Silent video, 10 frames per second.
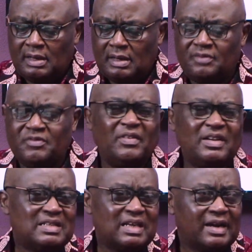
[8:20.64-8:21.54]
have you ever
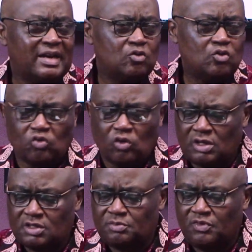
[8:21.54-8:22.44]
disagreed with
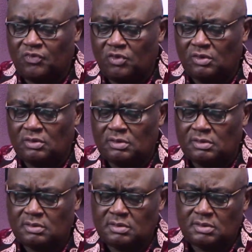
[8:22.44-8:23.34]
Rawlings before?
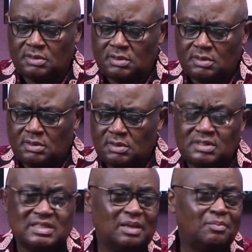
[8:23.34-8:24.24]
He
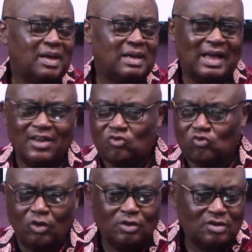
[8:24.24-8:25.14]
said, Ben, I
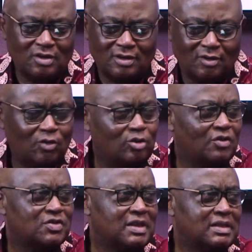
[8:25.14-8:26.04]
saw oath of
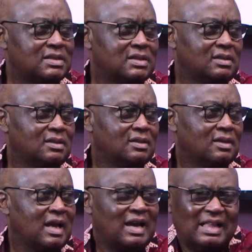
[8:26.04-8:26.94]
secrecy.
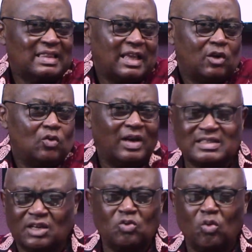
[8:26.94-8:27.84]
I can't tell you. I
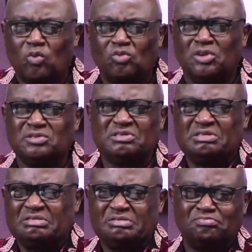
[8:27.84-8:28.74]
said, no, not
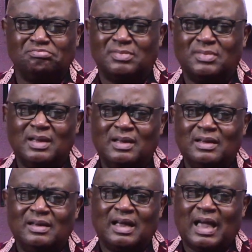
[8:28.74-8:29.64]

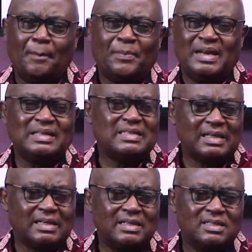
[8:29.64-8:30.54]
cabinet
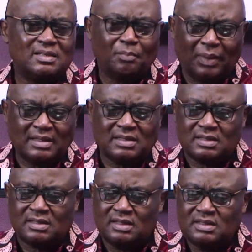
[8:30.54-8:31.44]
secrets, but
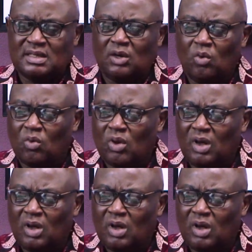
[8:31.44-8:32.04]
he said, oh,